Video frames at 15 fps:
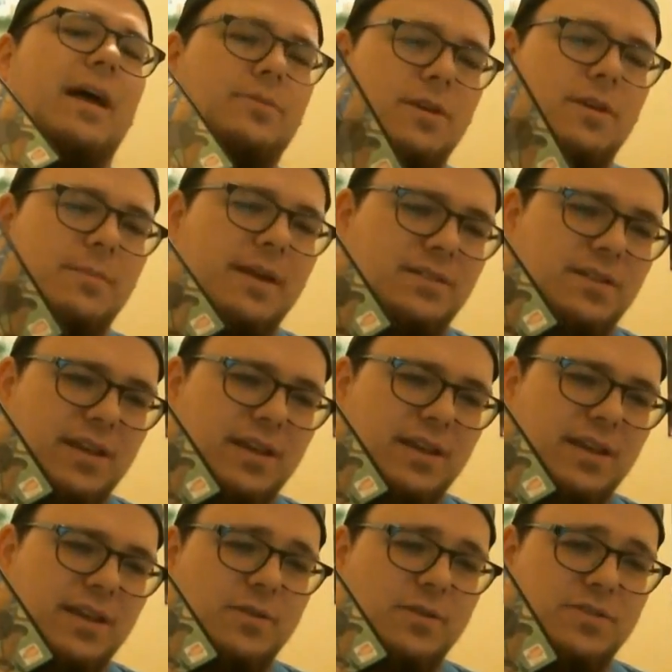And if you see
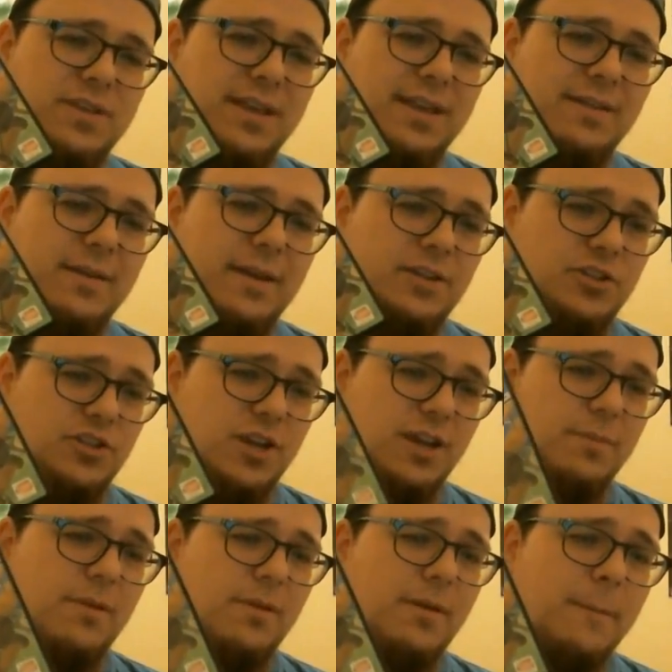it, it's cheap. Pick
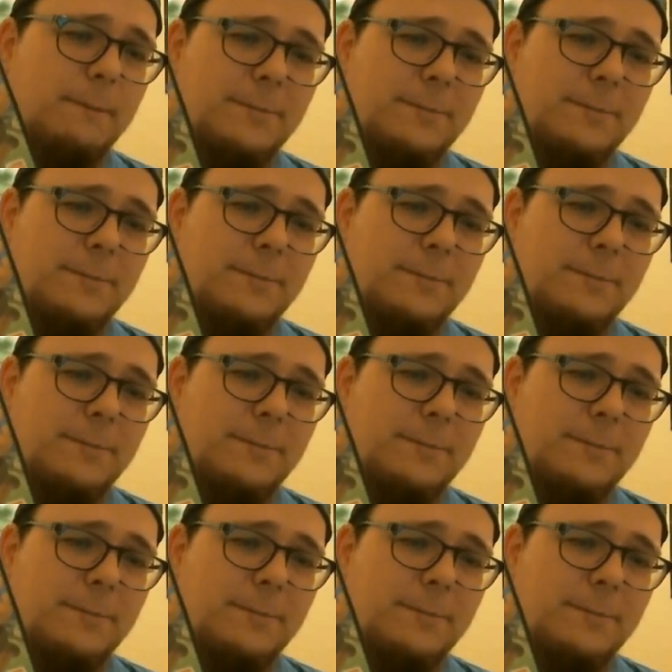it up.